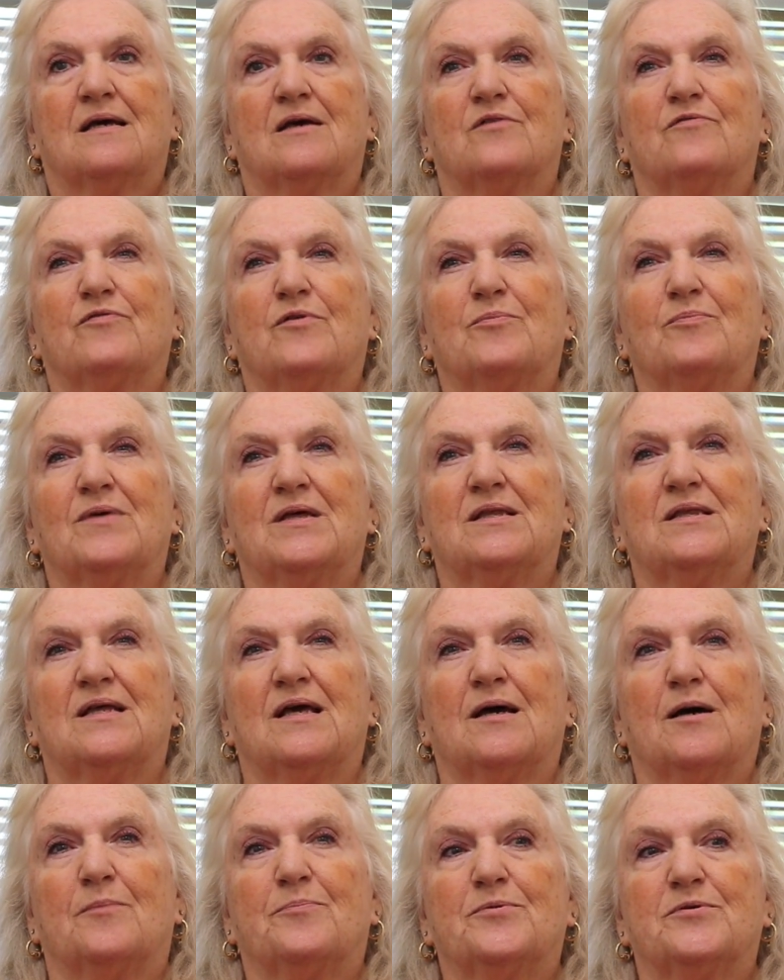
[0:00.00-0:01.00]
giving me
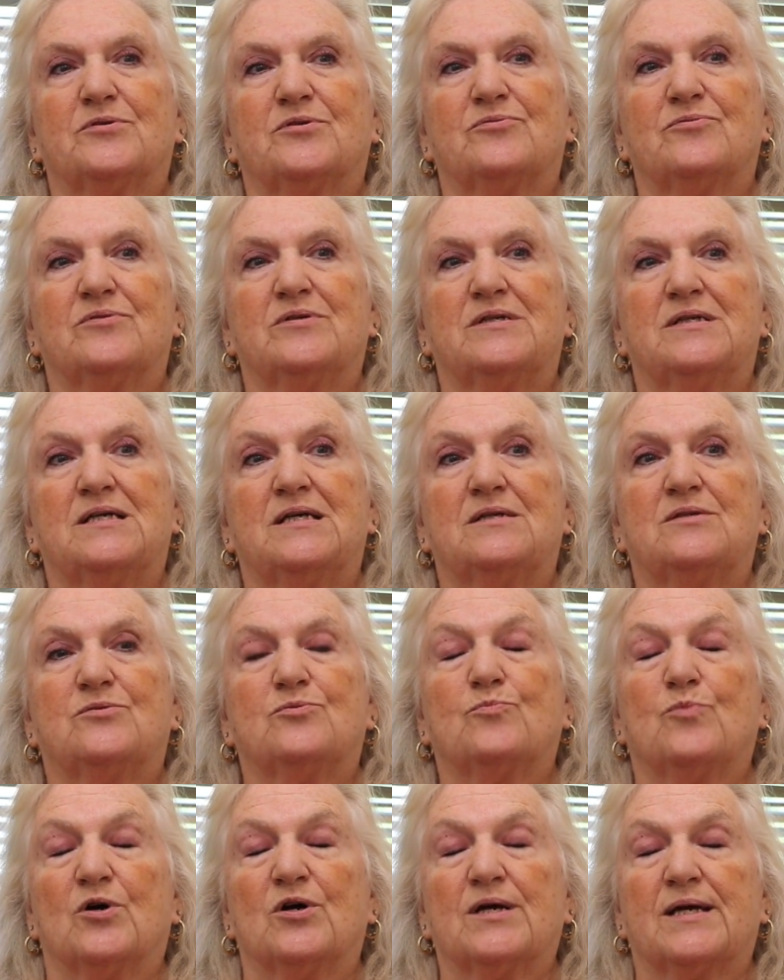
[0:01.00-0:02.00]
the opportunity
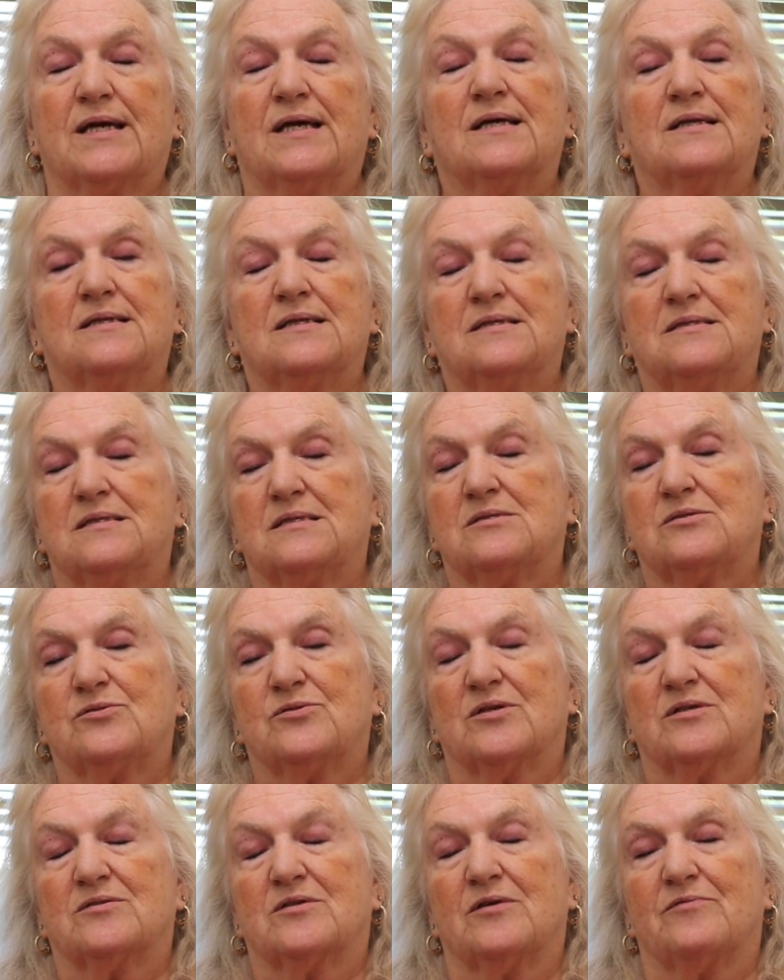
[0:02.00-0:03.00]
to work in the
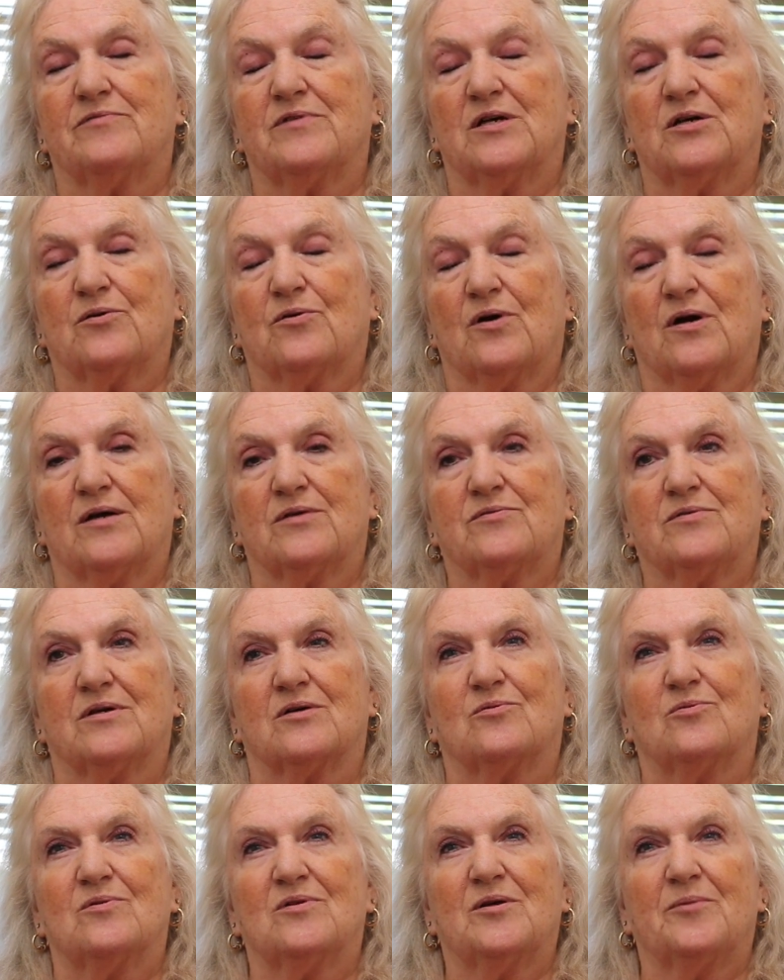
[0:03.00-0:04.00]
District of La Crosse
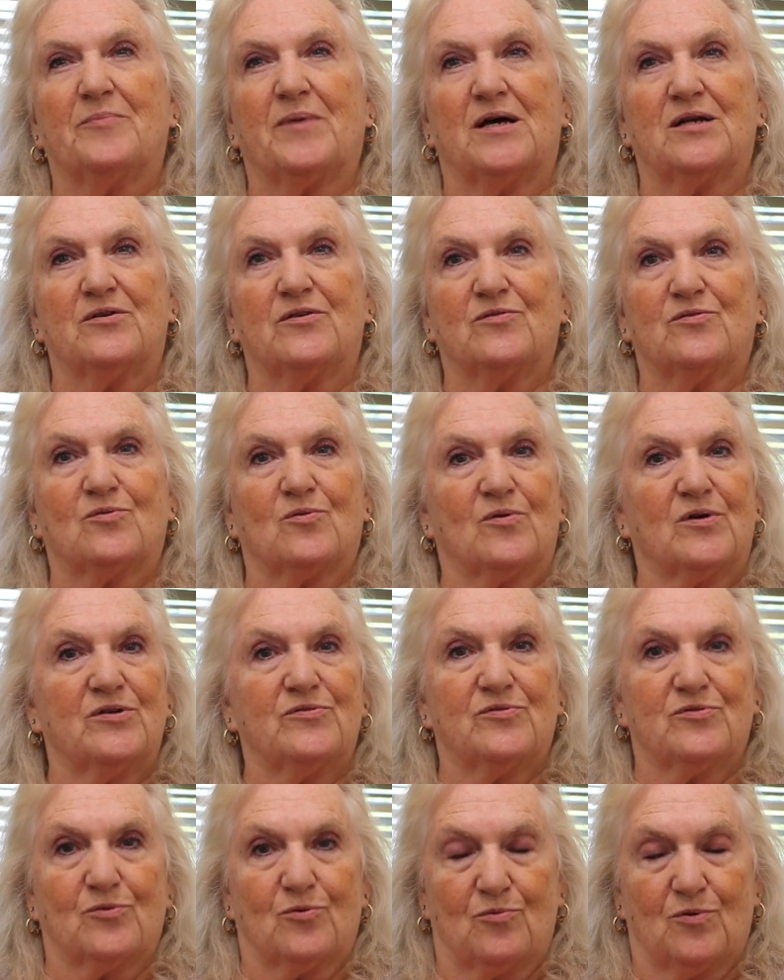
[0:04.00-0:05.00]
at Cooley Montessori
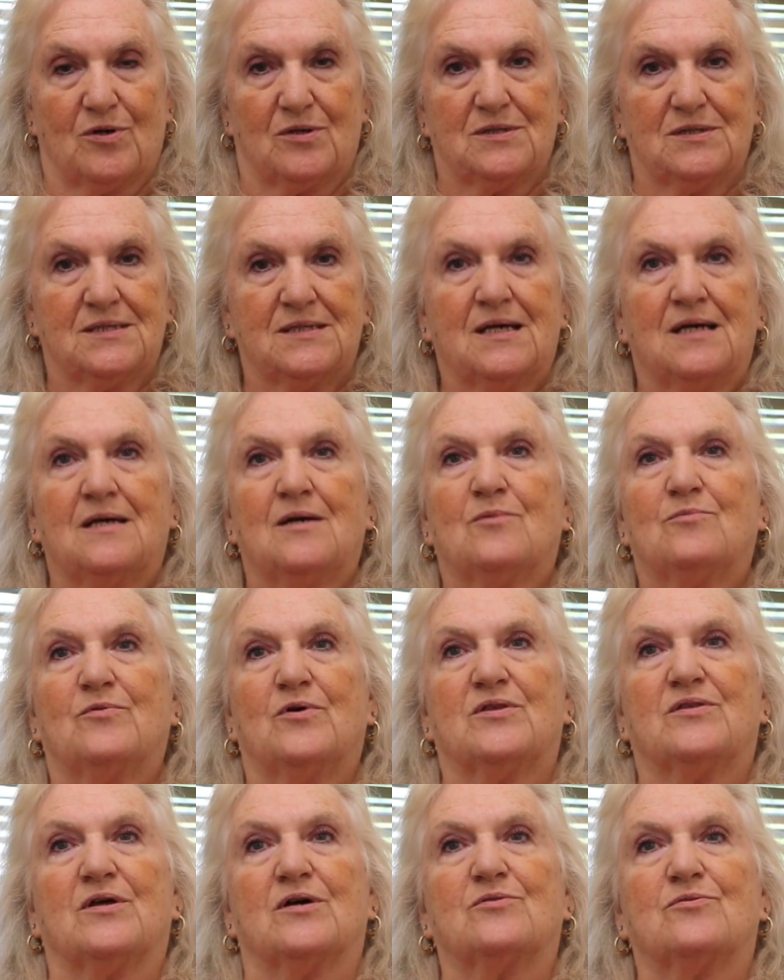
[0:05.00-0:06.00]
School
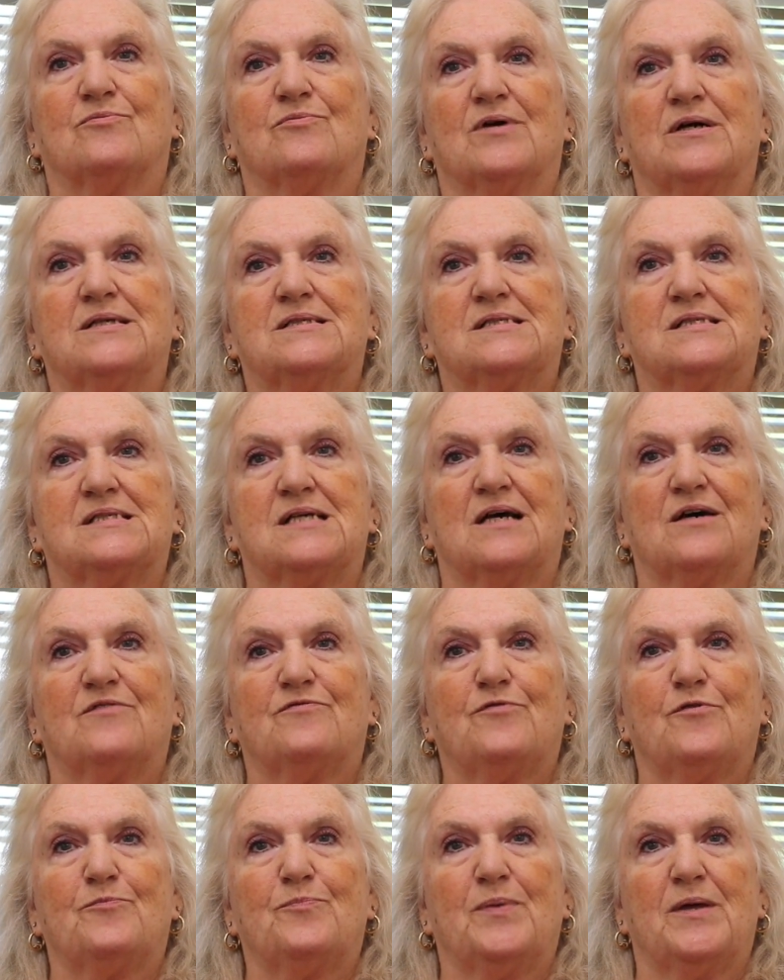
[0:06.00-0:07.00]
with a great
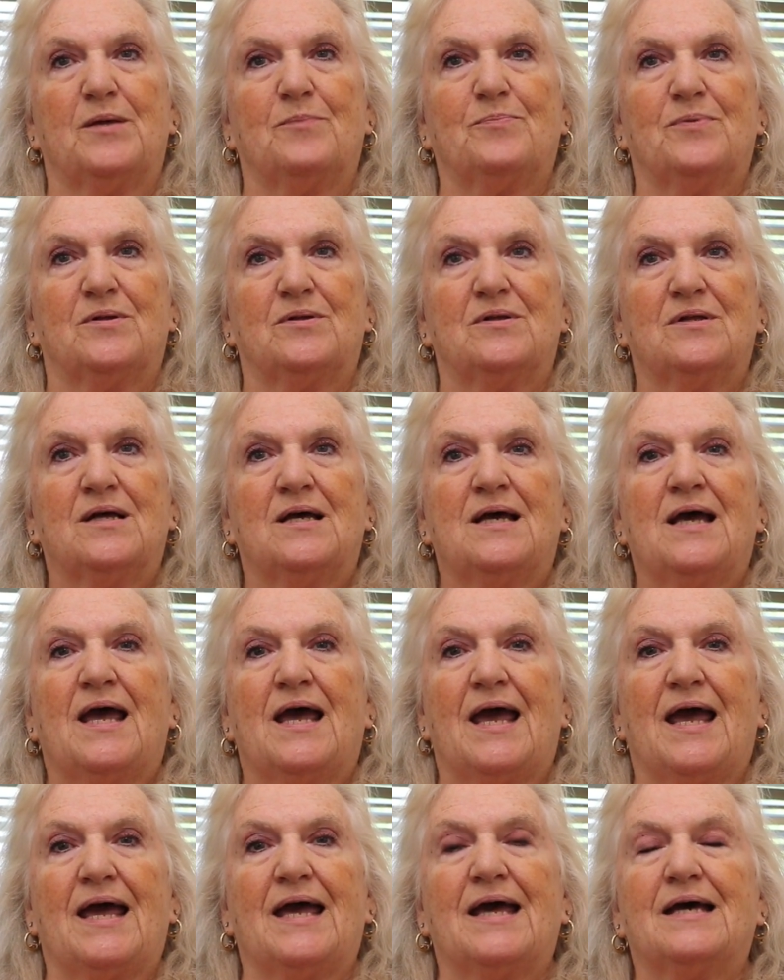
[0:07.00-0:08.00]
staff of people
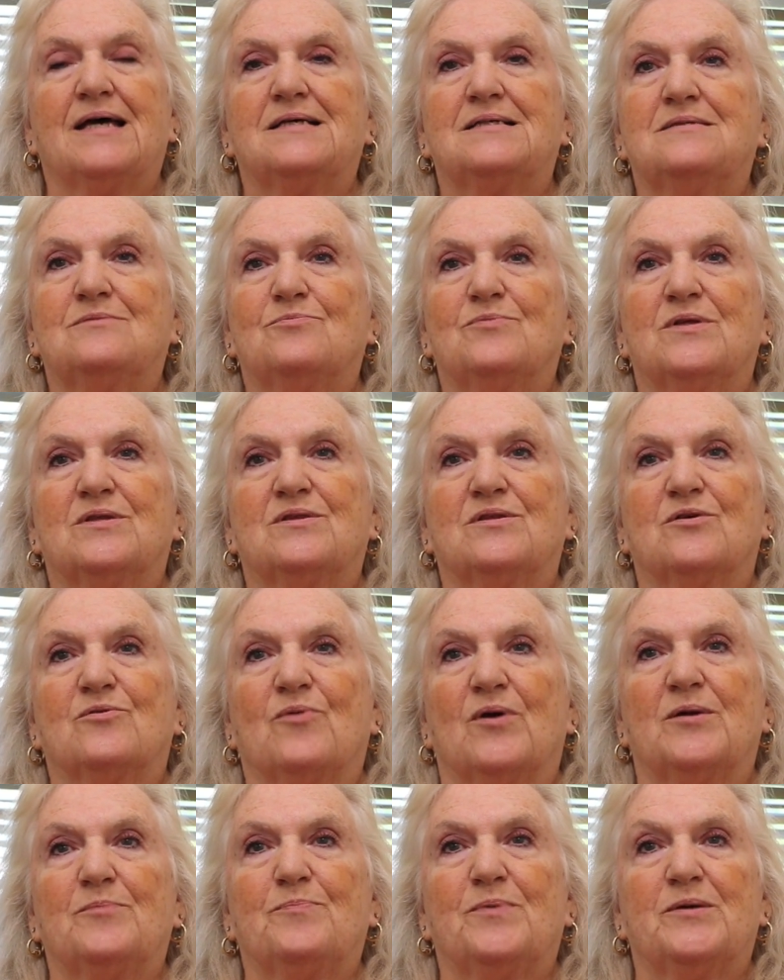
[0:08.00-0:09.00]
and with the
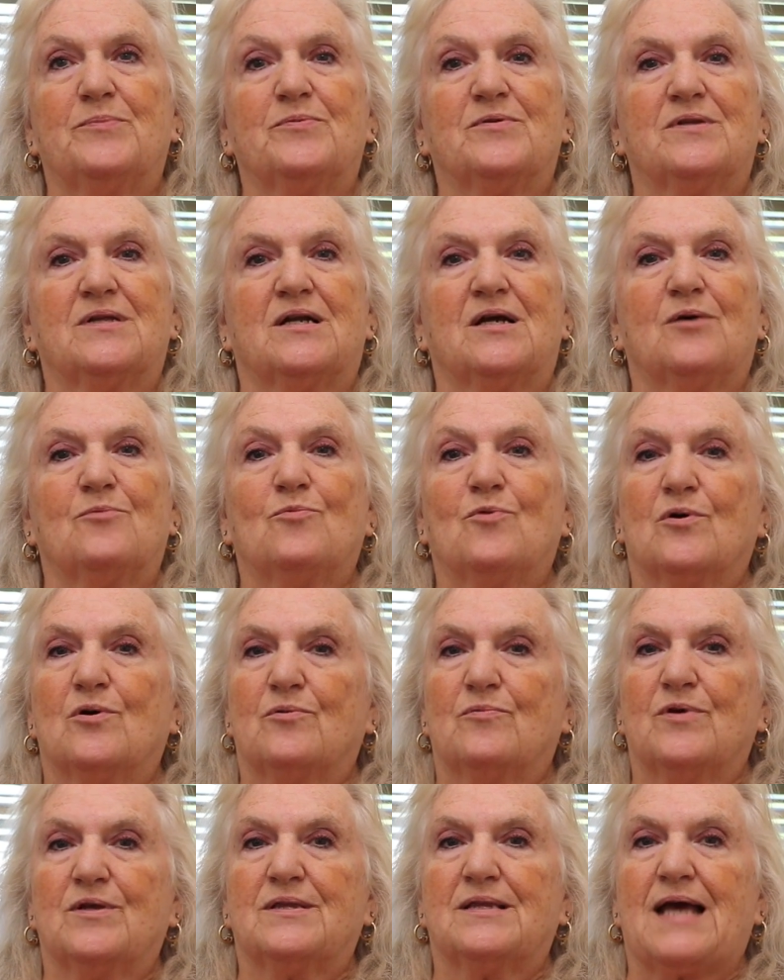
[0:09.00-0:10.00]
great people that I
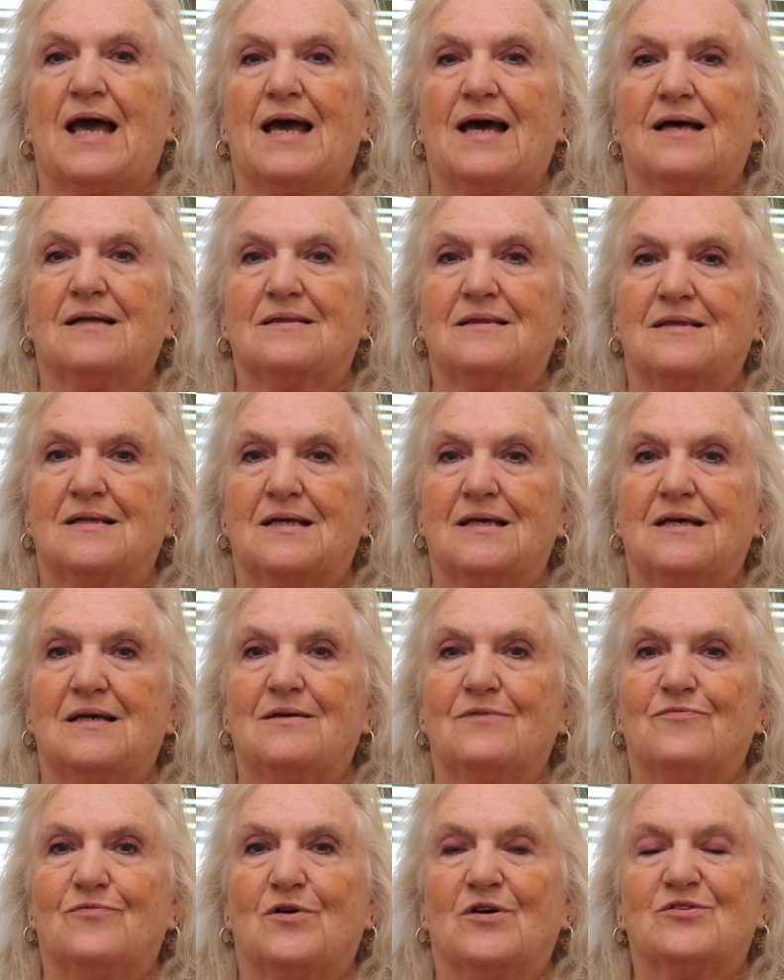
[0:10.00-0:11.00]
work with at
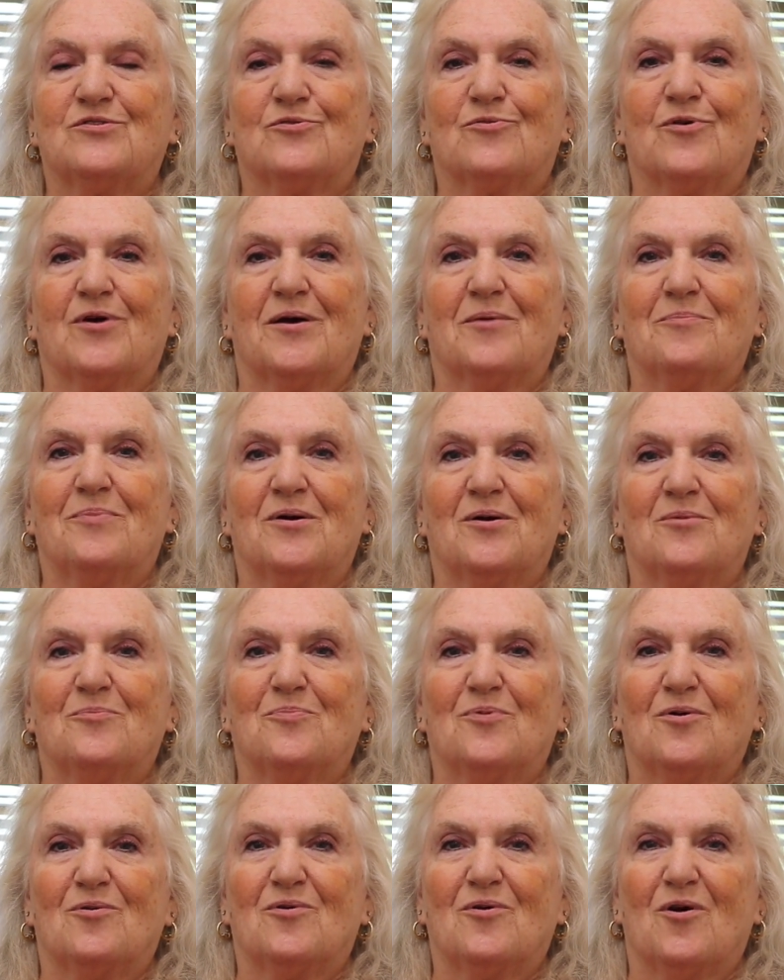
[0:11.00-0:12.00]
the Foster
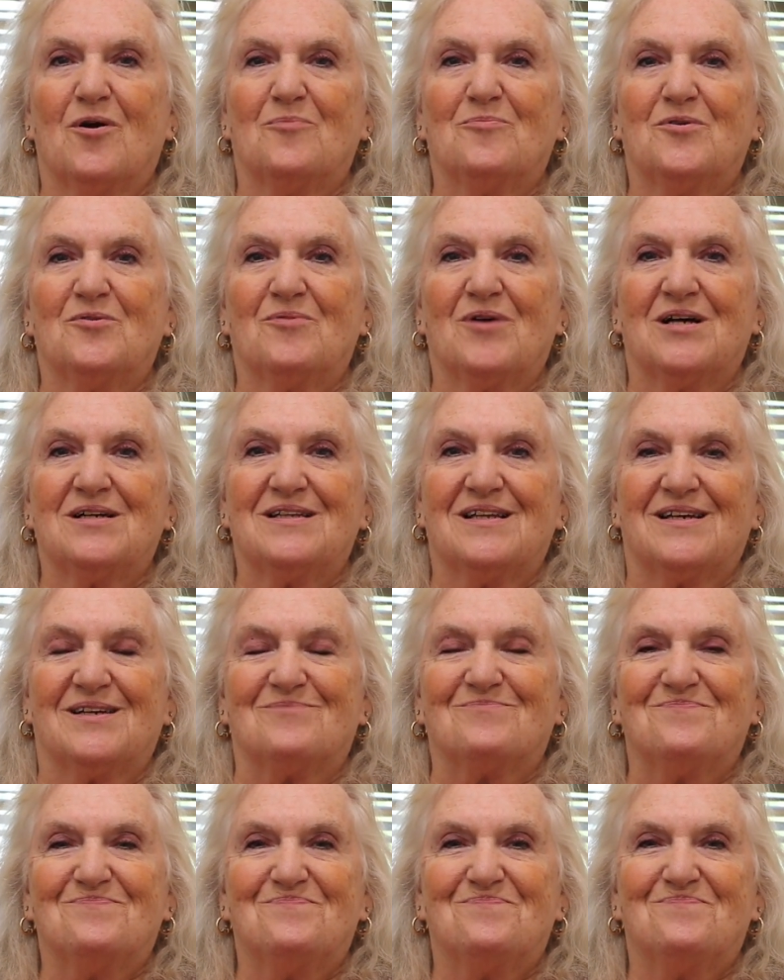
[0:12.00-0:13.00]
Grandparent Program directly.